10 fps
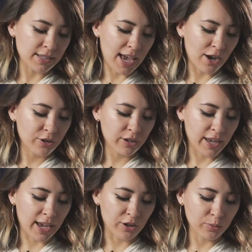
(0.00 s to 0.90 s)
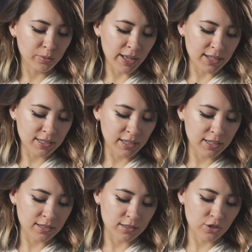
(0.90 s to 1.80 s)
this outer handle
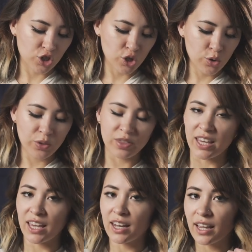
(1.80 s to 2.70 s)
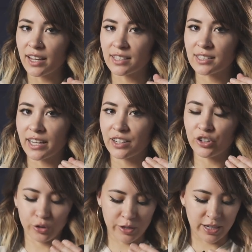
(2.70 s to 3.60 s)
plastic is too thin and it's kind
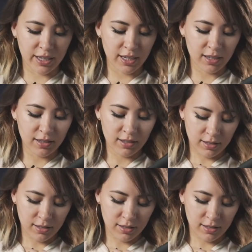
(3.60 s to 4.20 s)
of creaky.